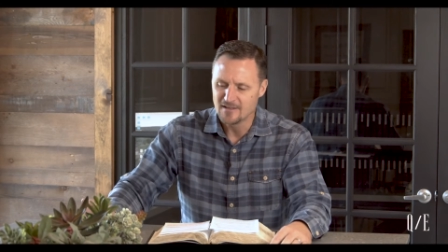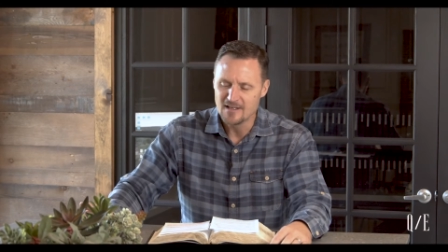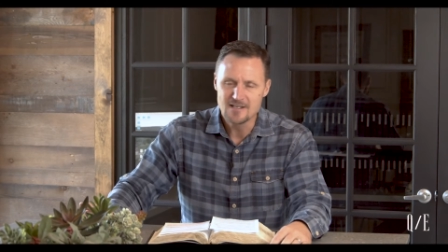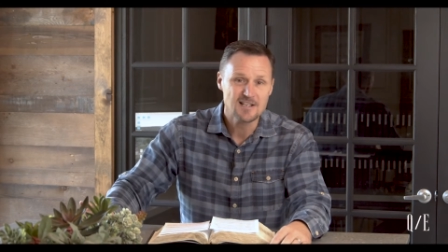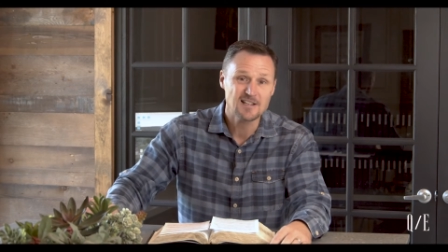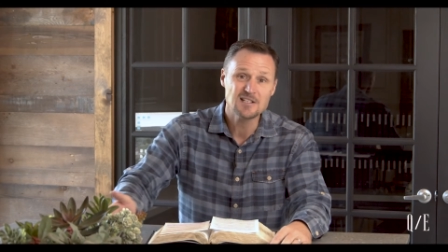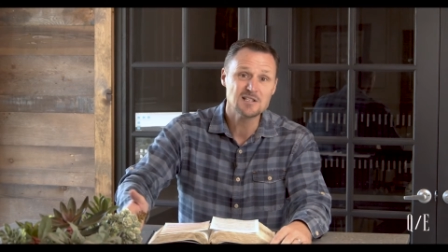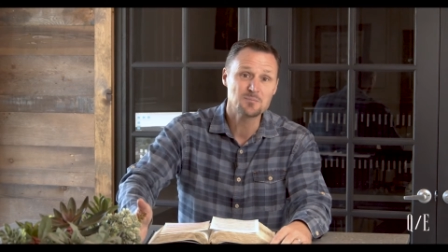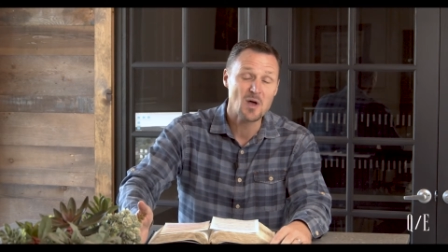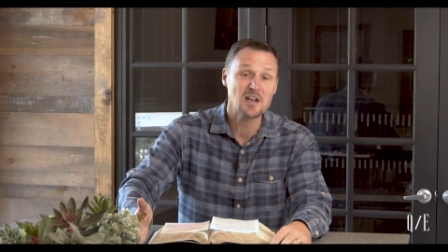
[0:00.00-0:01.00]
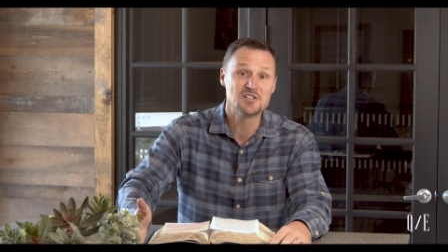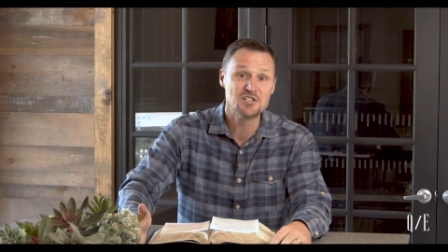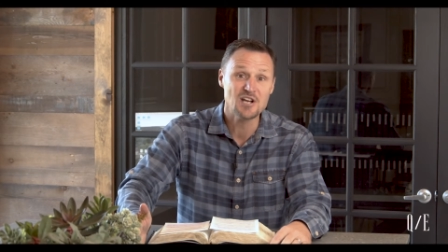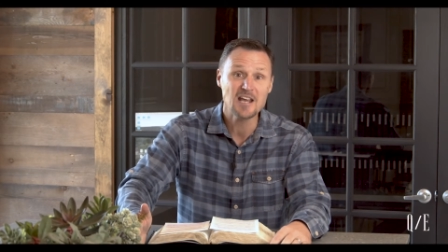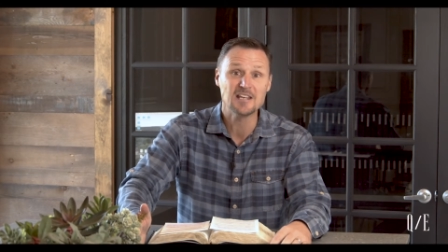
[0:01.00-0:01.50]
He said they just brought a
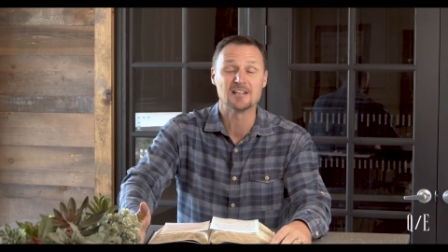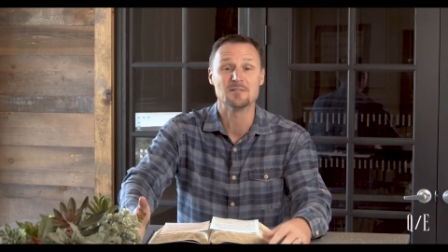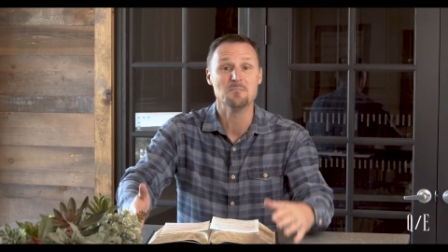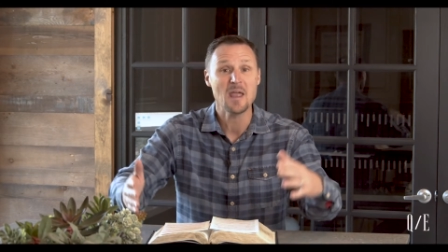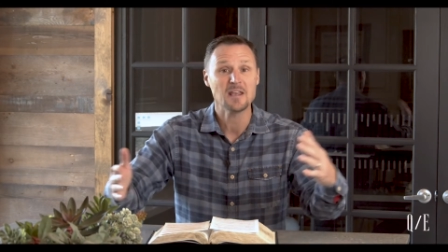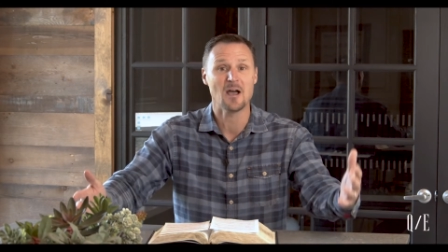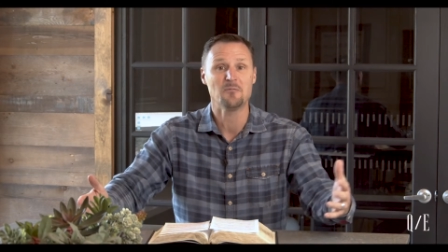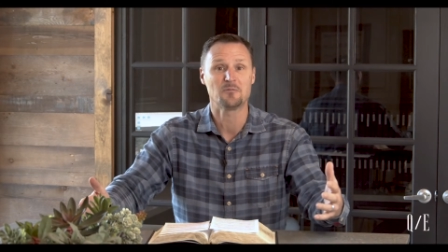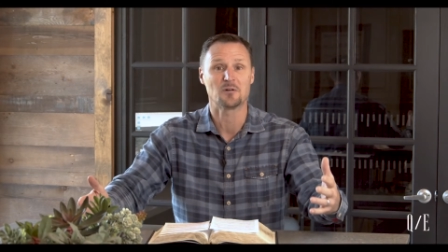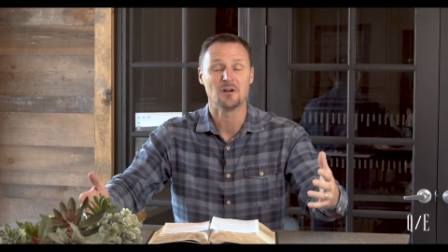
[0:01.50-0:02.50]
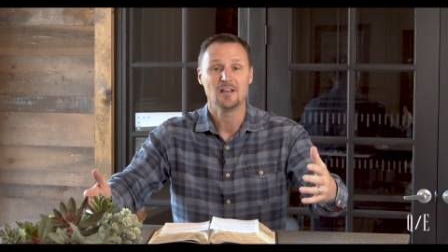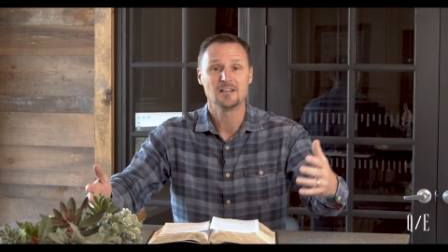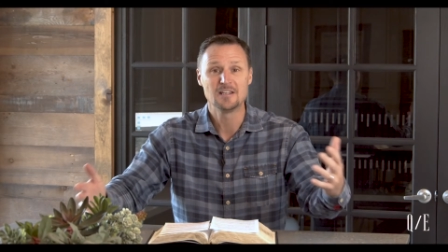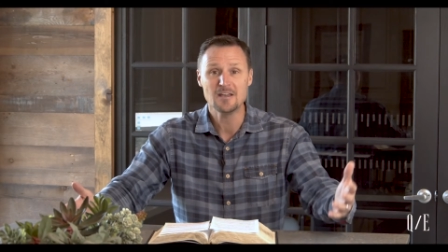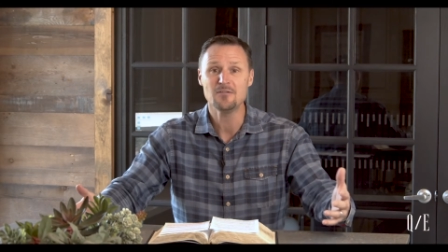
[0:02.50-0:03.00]
check in to make up for
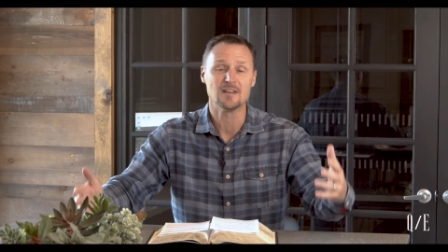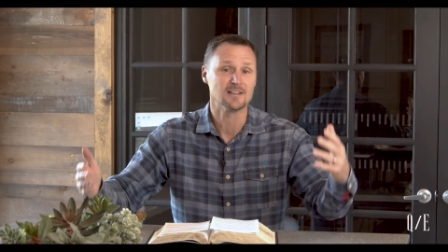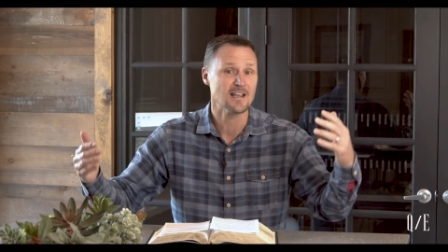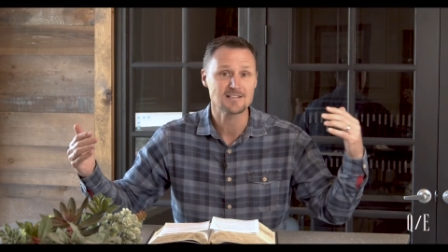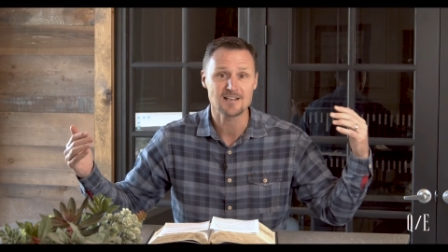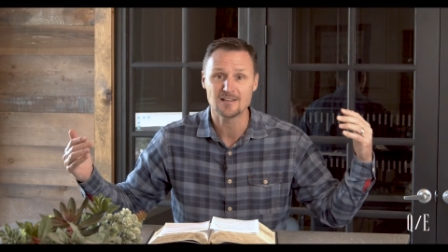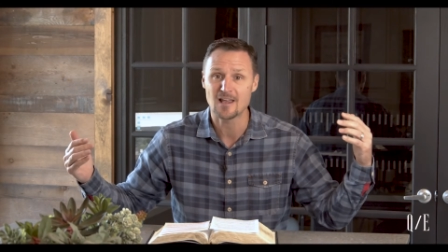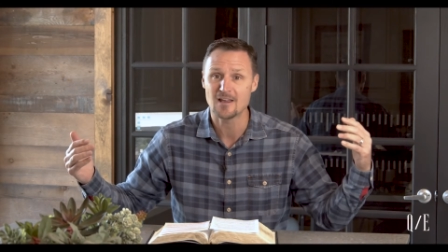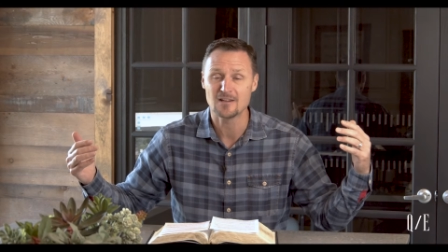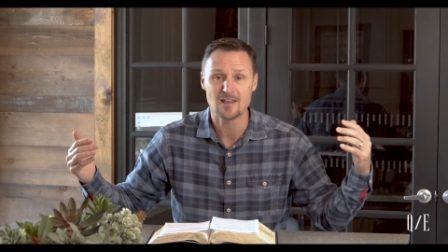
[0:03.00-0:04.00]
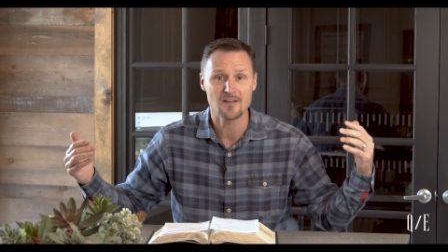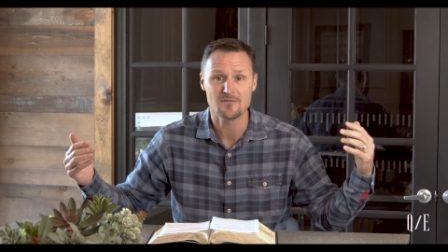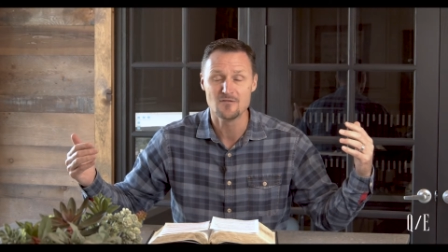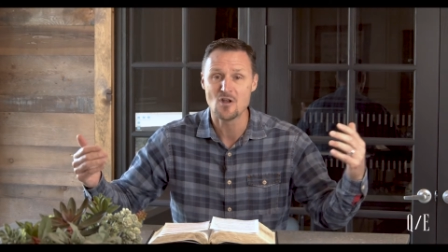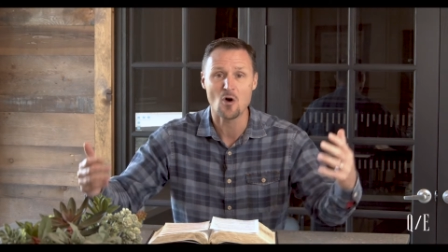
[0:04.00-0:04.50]
giving. They said
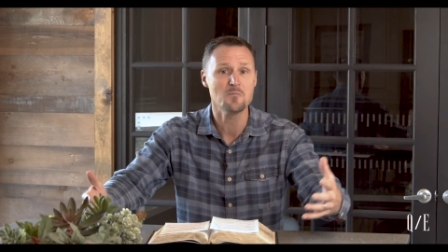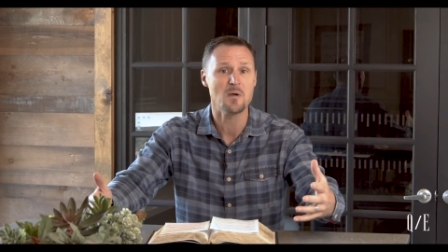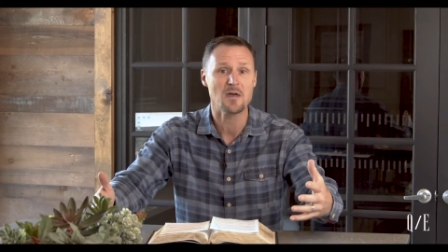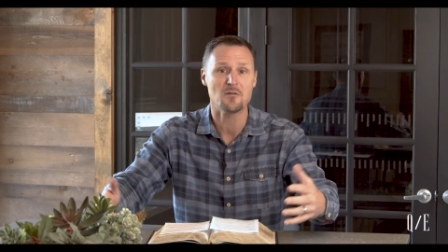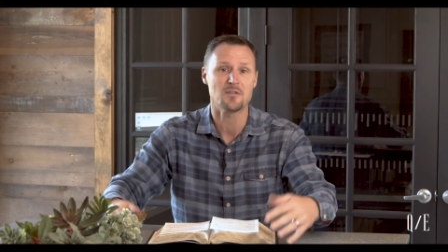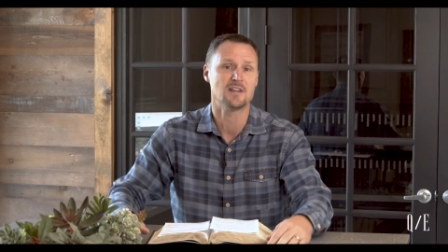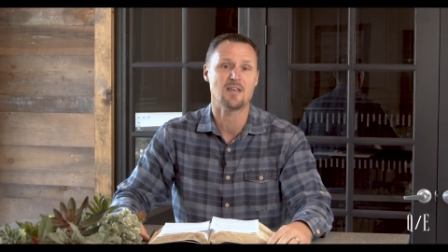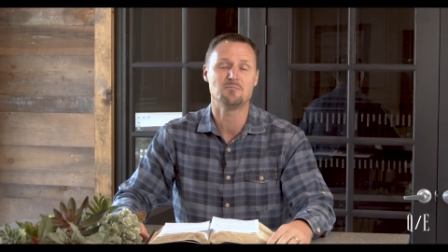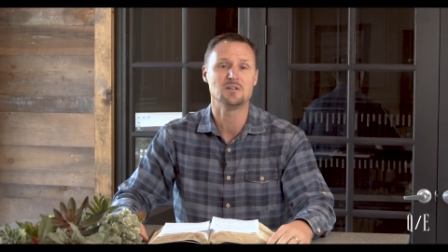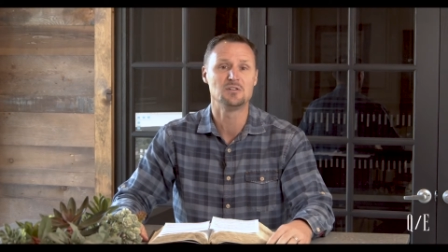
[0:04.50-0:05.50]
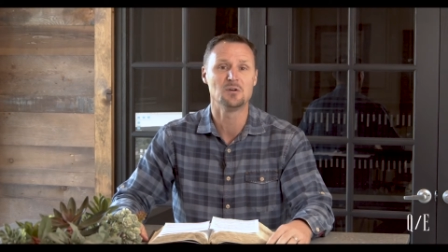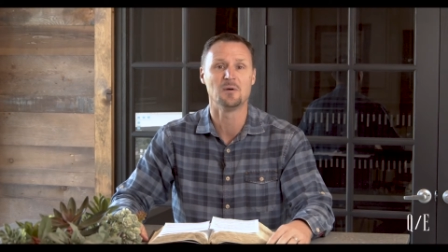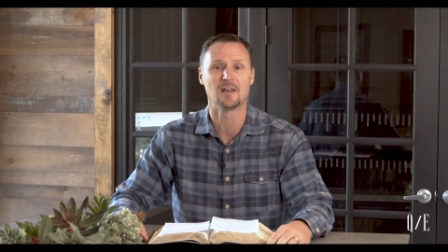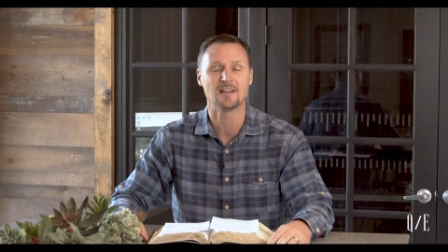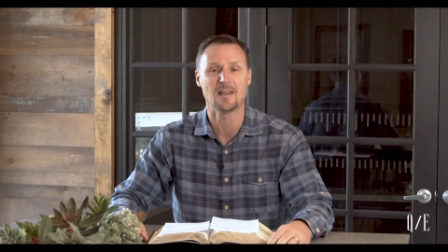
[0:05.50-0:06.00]
they've known better than they've been
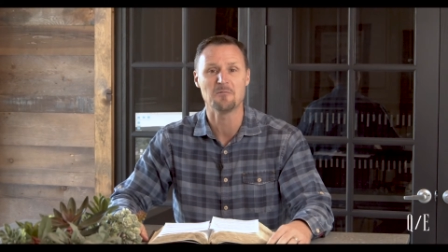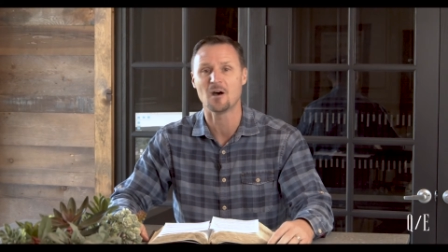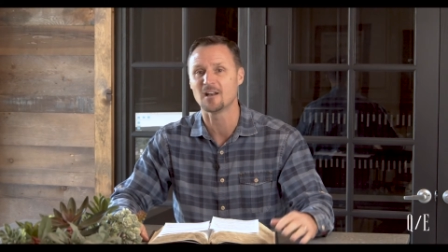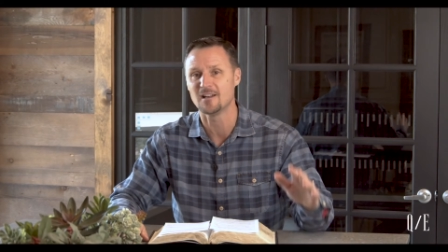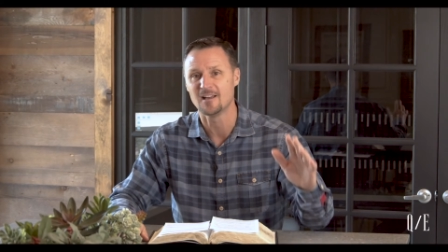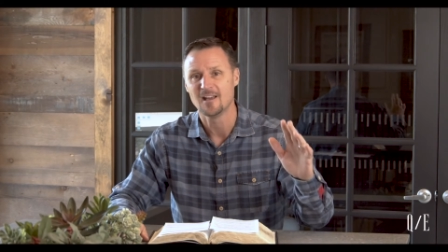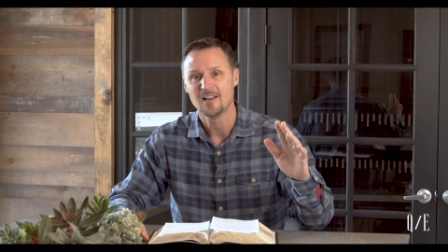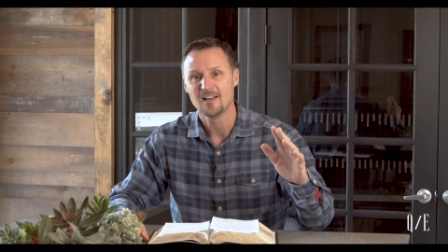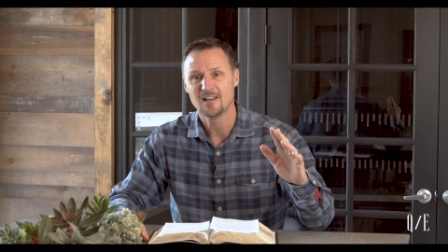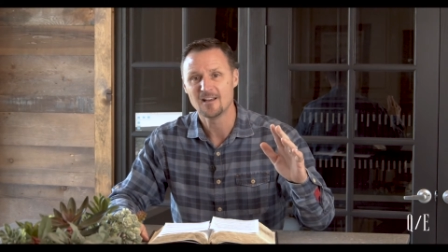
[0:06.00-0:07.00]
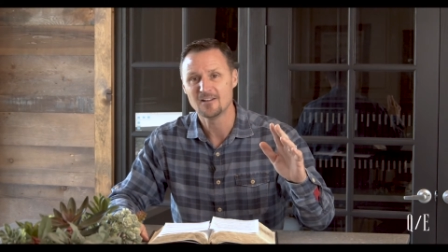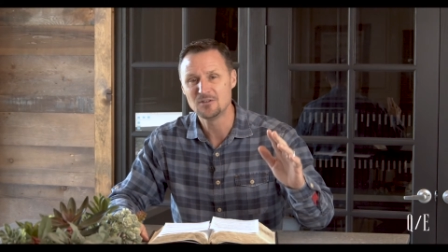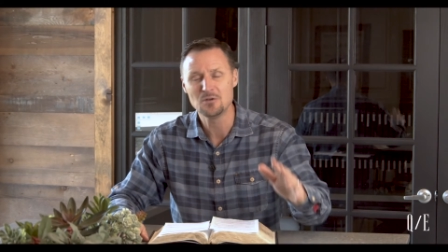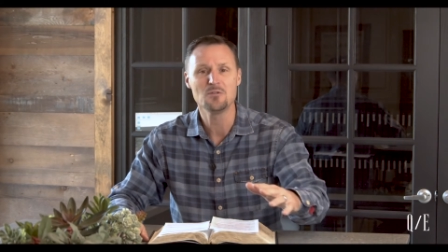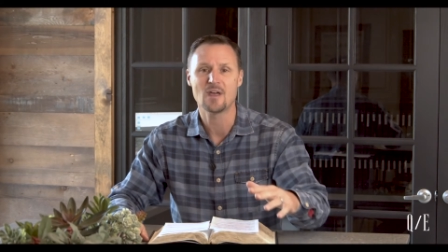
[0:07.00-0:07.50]
doing, and they wanted to
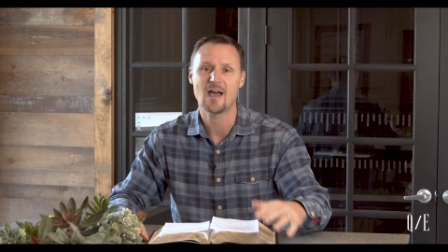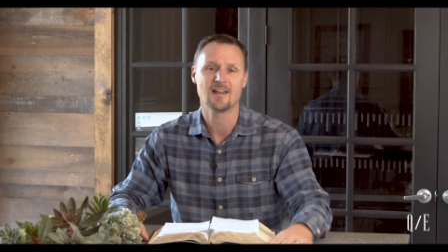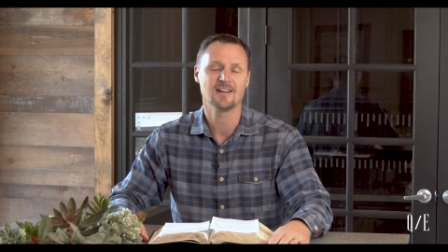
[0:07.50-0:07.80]
do that.